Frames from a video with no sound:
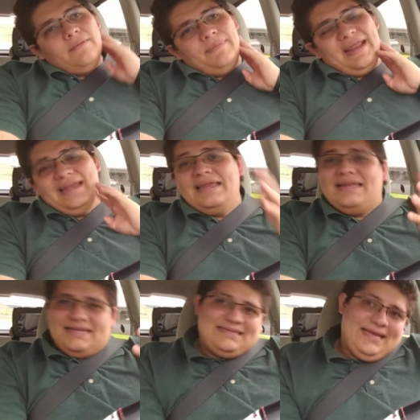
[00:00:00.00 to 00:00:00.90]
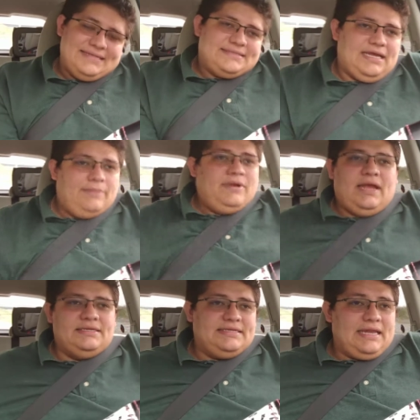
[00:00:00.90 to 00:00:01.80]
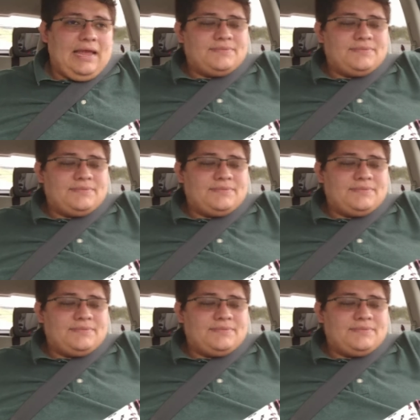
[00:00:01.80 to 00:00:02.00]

But I needed a taste. I mean, I did.